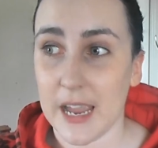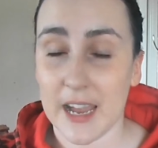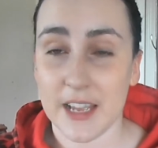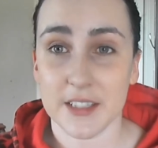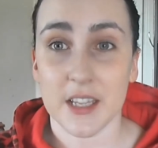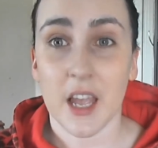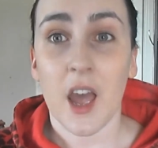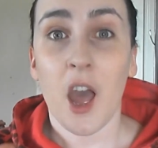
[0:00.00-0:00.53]

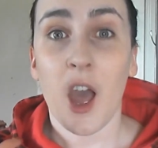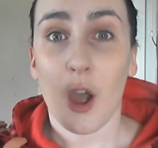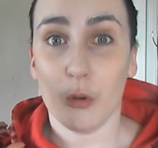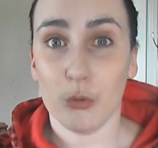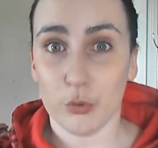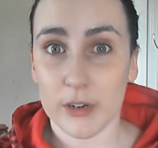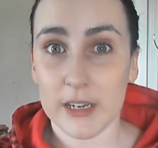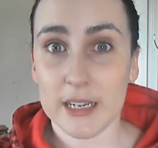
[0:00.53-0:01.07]
has a
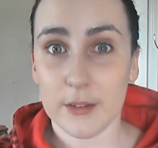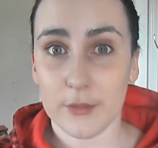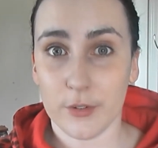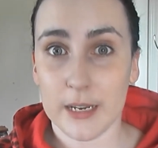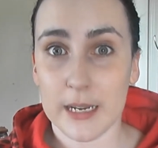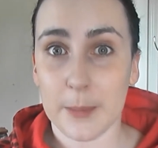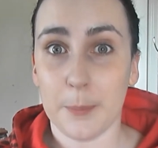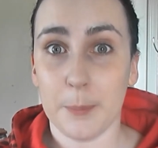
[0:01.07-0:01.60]

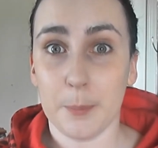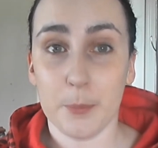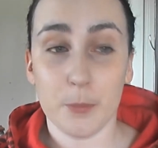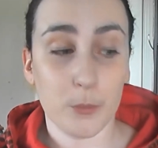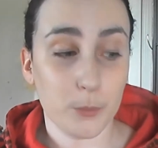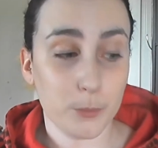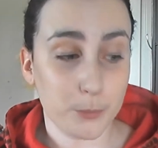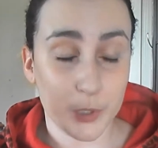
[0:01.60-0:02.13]
really
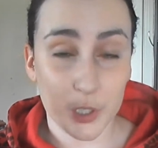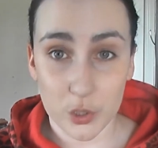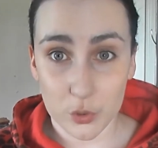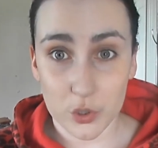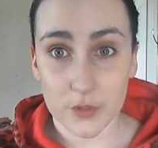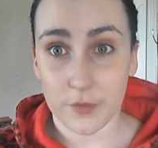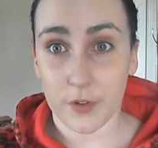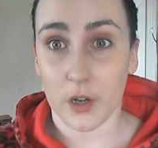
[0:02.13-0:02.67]

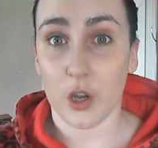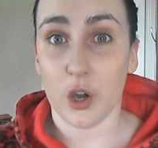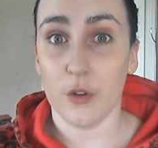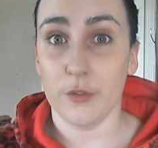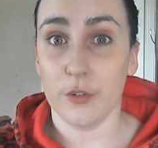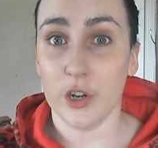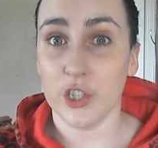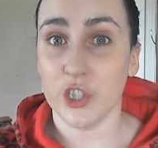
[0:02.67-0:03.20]
beautiful
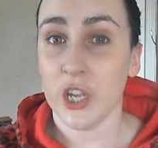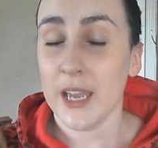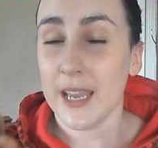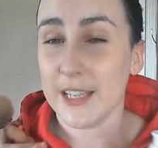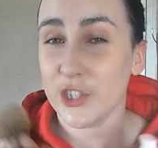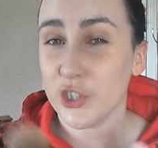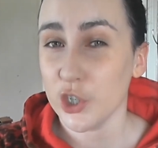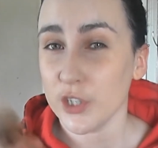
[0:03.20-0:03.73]
coverage.
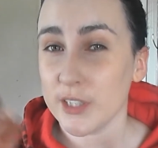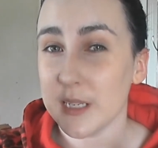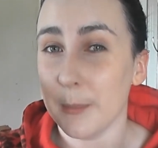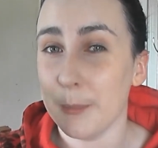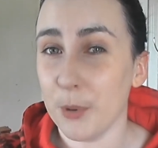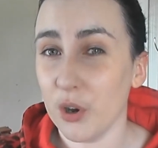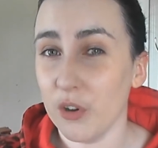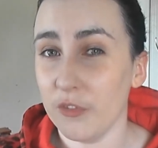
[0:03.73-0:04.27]
It's just
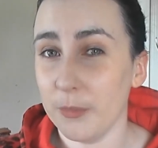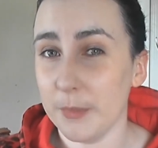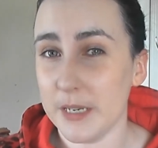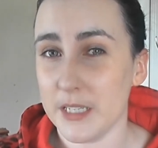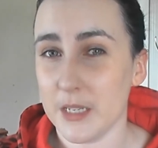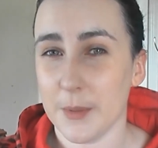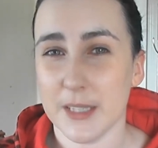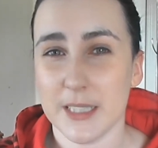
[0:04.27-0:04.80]
above
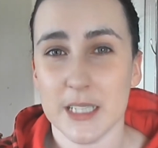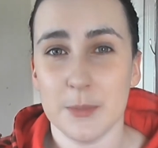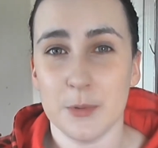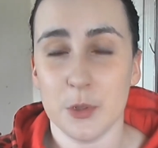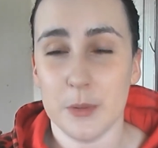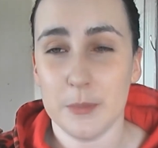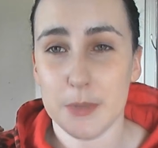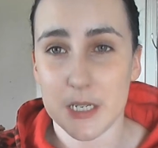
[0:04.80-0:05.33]
medium. I say it's
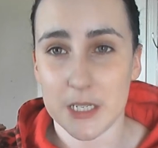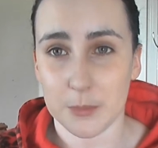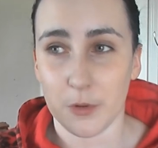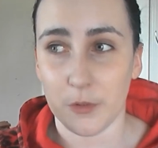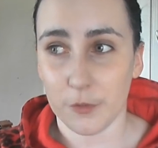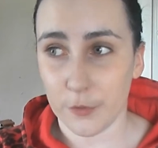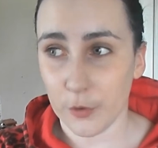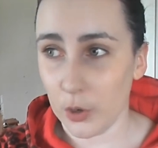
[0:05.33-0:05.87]
between medium
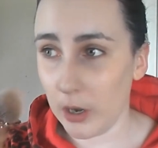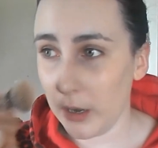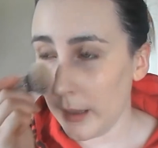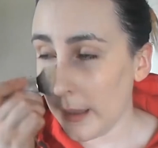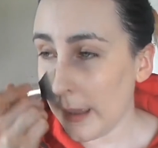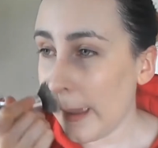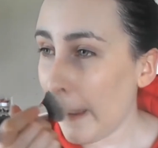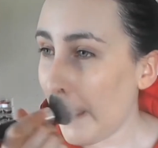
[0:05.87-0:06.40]
and full.
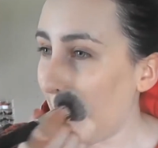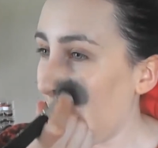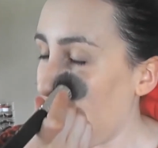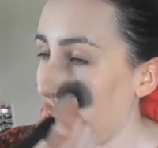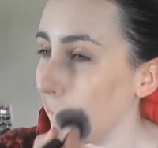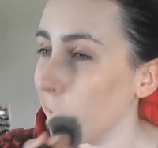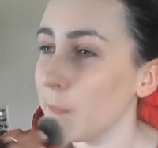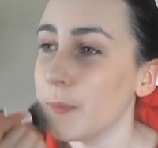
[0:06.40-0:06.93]

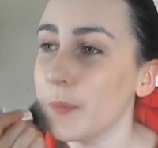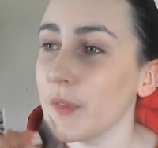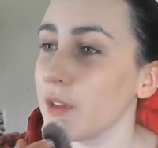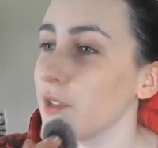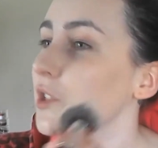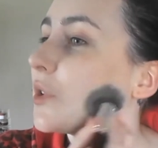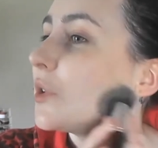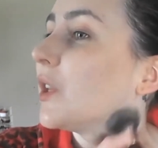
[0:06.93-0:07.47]

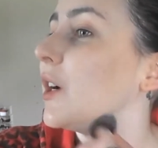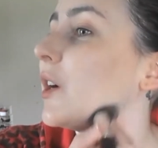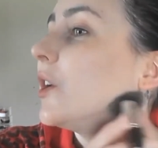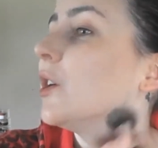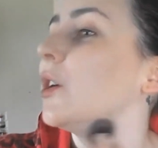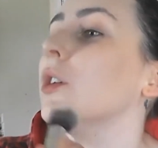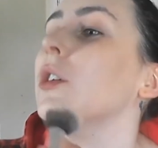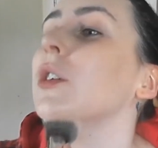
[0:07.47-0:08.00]
So there you
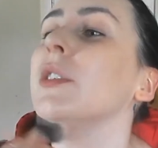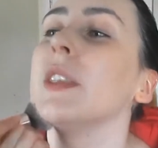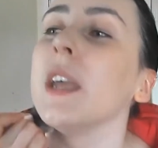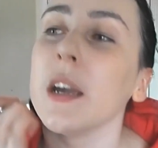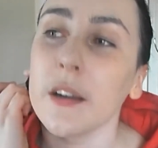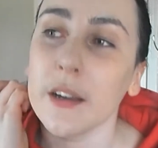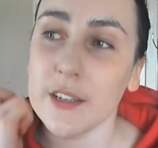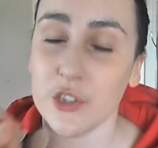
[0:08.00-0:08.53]
go.
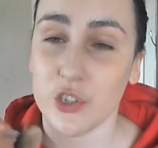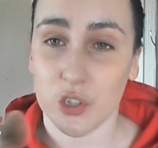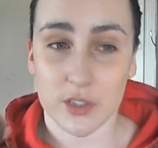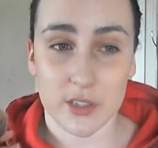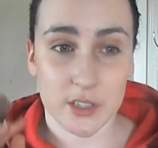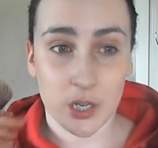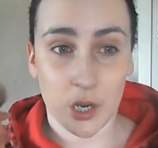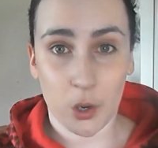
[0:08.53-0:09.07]
There is
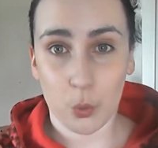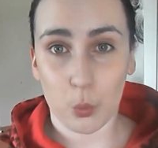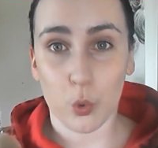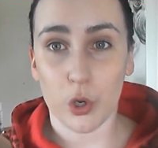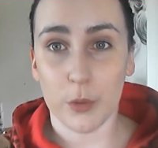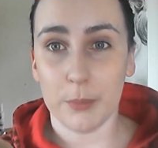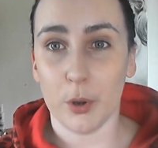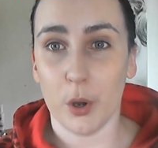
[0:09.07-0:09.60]
just
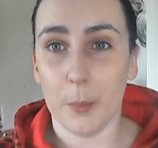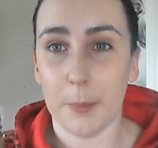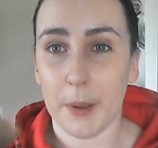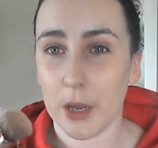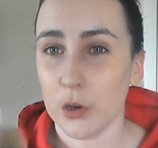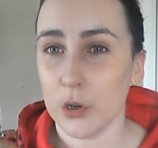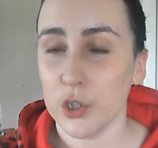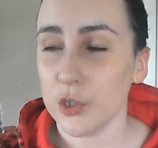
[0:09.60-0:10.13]
one pump. I'm
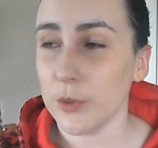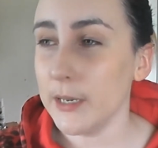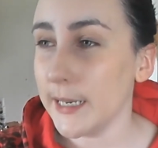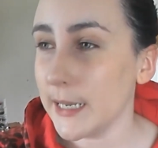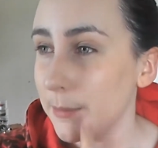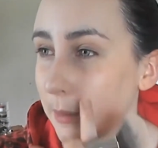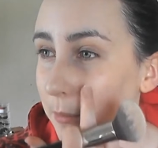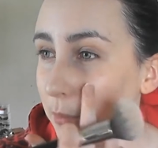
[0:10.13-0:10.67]
going to do a
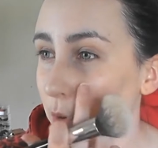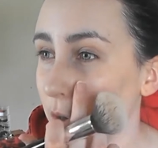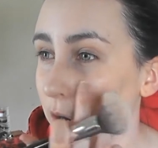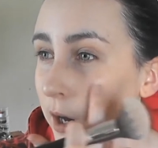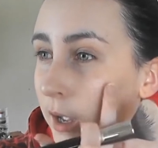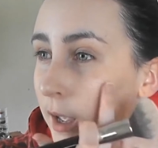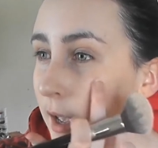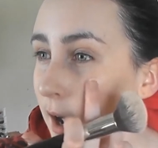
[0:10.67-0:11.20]
little bit
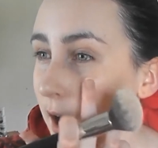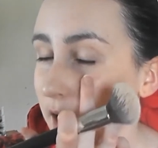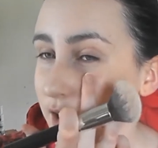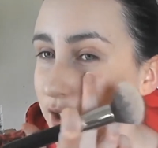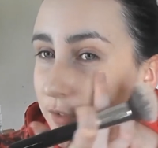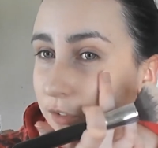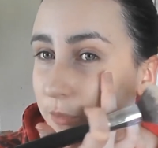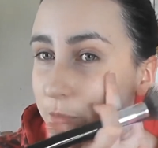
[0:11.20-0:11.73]
more. I
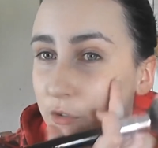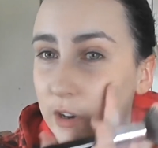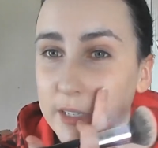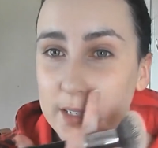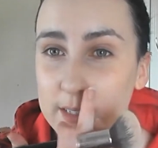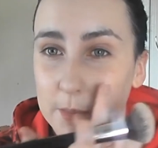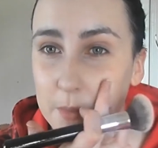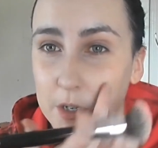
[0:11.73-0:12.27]
suffer from
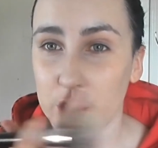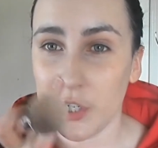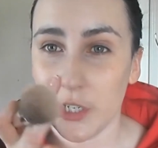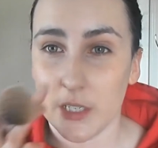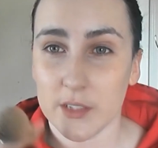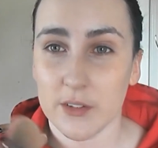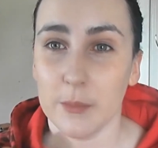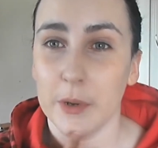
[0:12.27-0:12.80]
redness on my
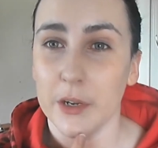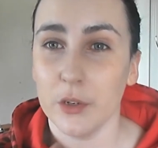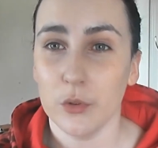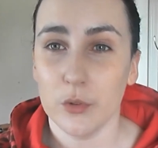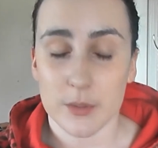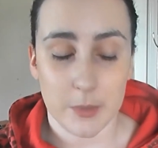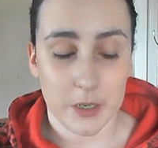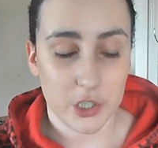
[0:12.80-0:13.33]
cheeks or my
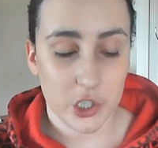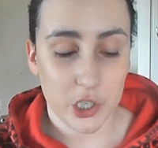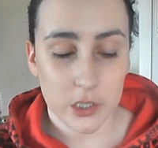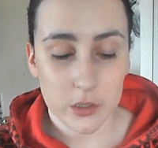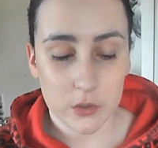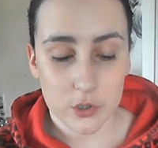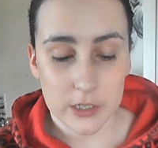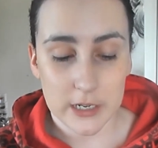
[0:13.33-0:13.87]
nose, my chin
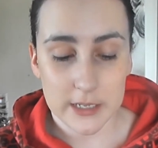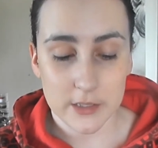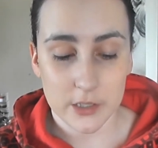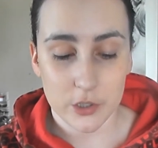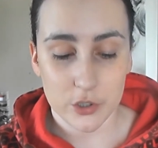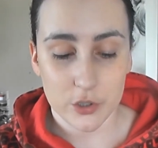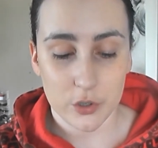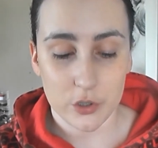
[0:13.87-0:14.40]
usually, so
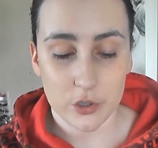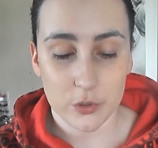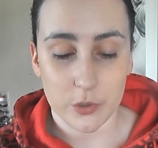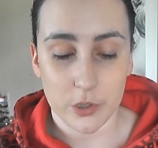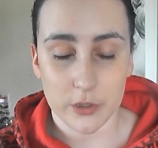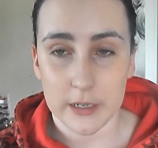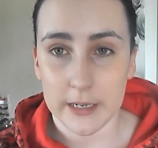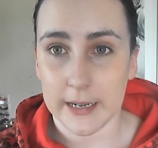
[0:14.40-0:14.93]
I'm just going to do
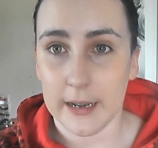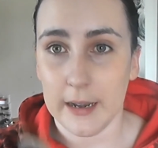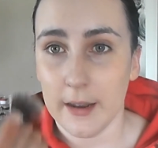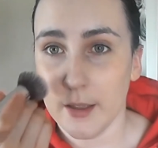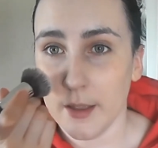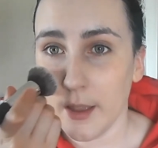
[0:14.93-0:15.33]
another little